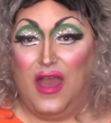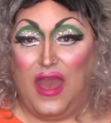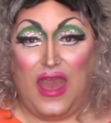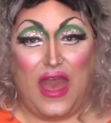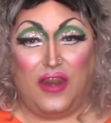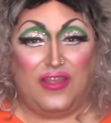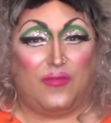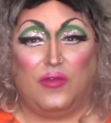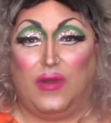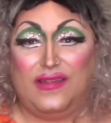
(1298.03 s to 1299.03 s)
And that's
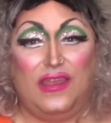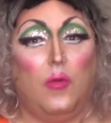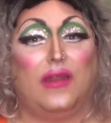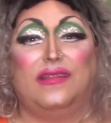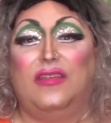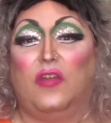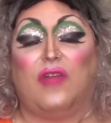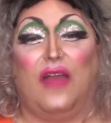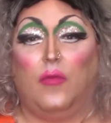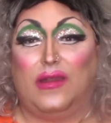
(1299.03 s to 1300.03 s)
what you want to see. You want to see the
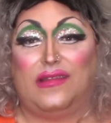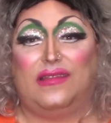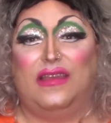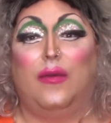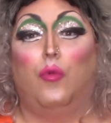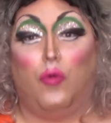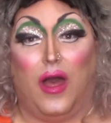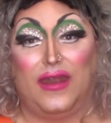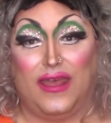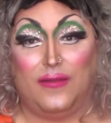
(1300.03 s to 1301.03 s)
drive. You want to see them
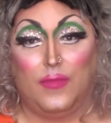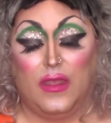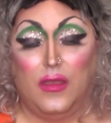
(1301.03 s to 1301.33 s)
want it.